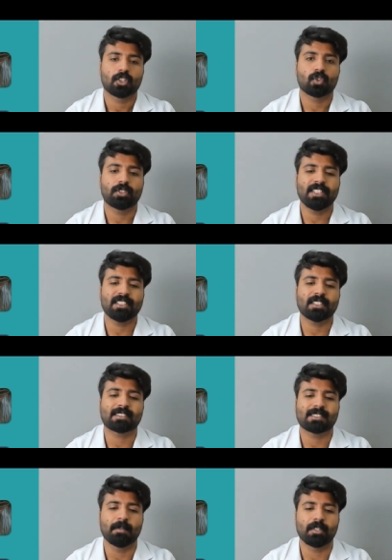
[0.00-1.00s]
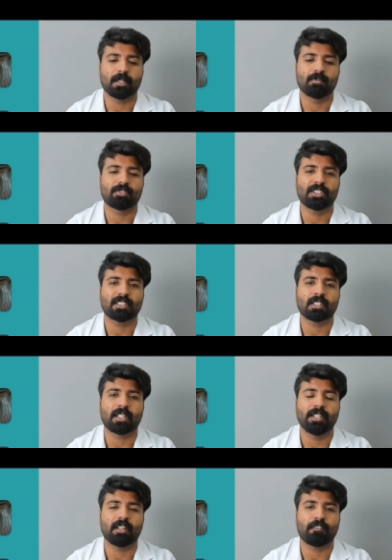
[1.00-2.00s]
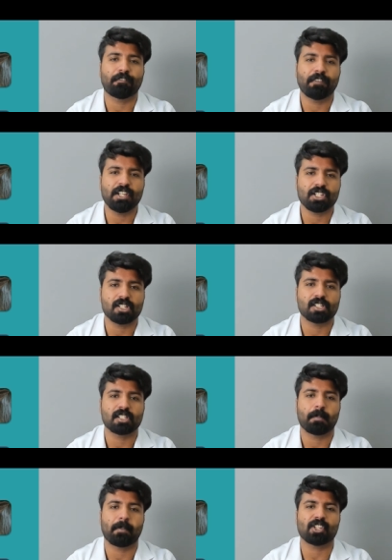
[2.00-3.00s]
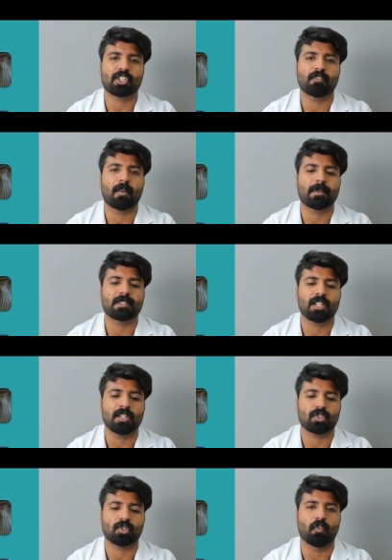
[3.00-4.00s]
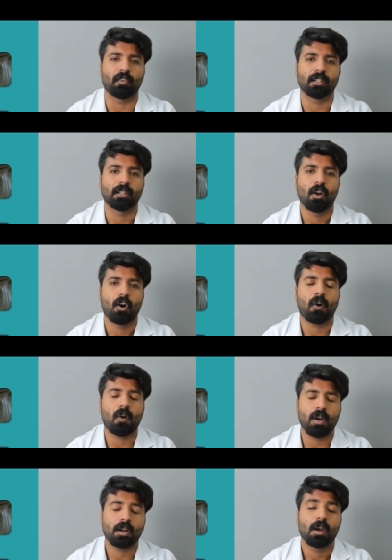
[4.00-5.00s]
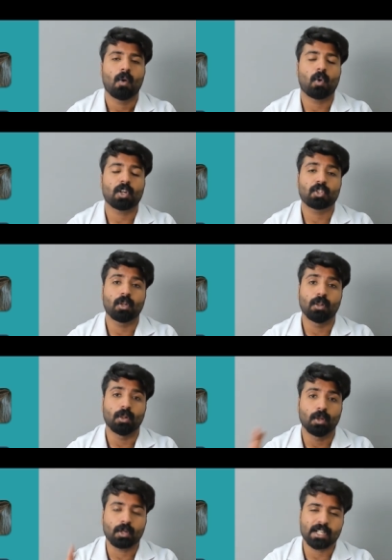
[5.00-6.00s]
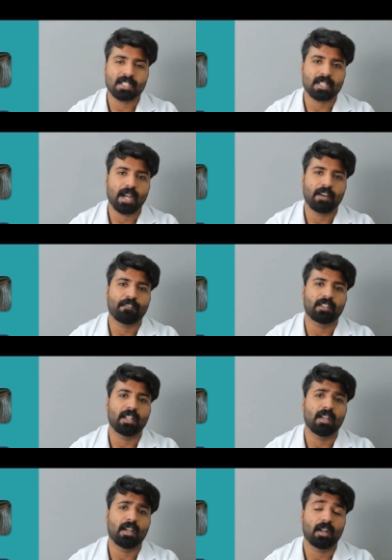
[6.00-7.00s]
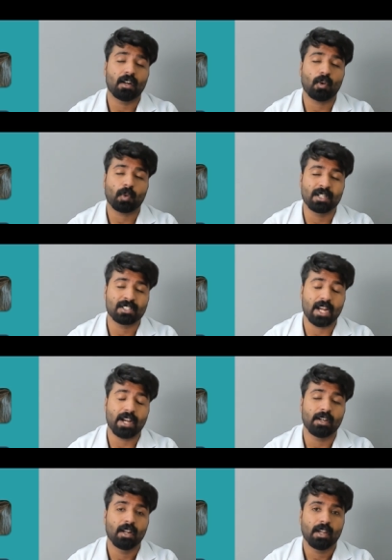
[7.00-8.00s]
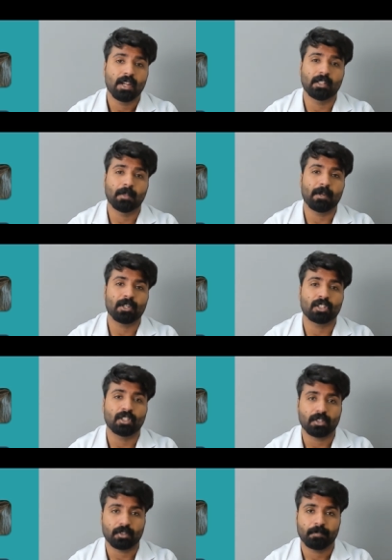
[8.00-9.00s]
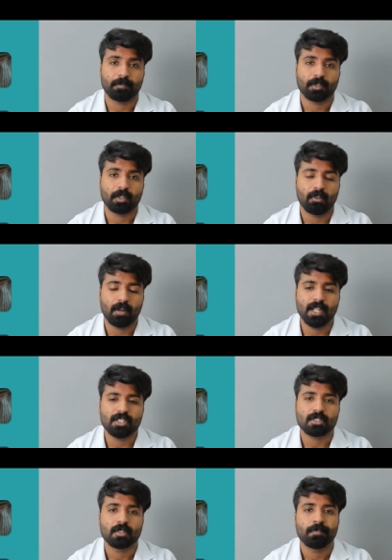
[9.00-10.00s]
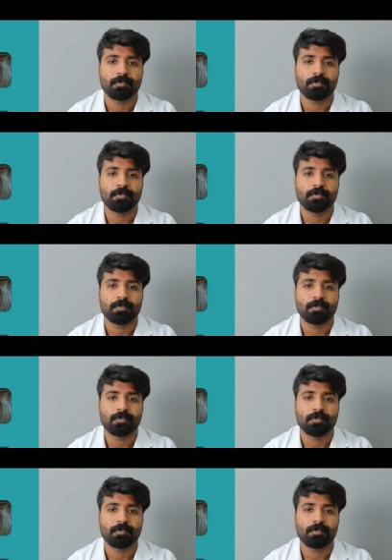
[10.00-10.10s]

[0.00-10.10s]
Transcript: So these are the symptoms, these are the clinical features that the patient will present to you with, or what you'll look inside for the uh, look inside in the patient, right?